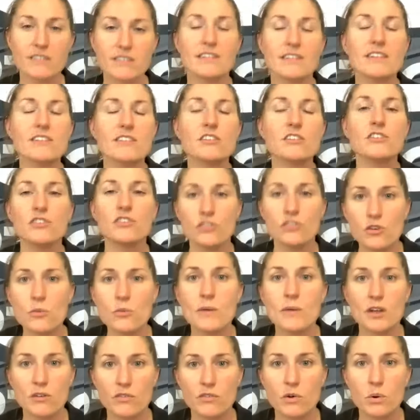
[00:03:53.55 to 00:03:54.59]
That's
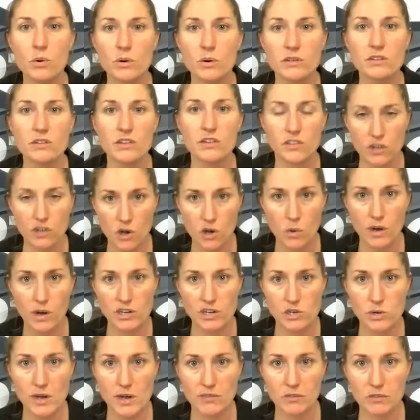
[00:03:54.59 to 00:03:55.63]
assuming, of course, that the coax
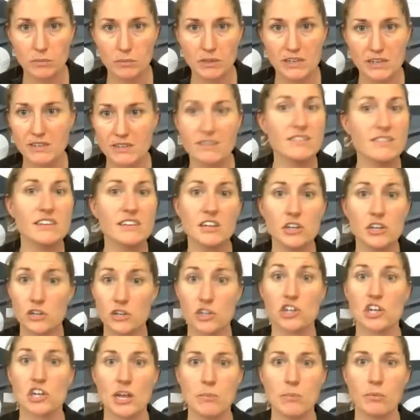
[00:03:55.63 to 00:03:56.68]
you have in place is in good
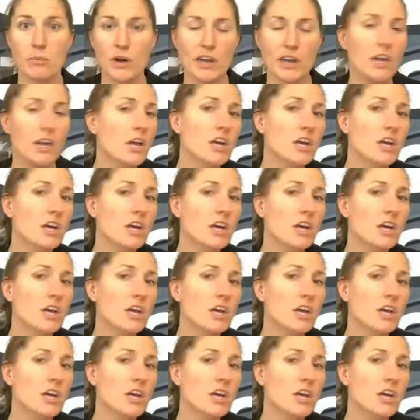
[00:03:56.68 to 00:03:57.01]
shape, right?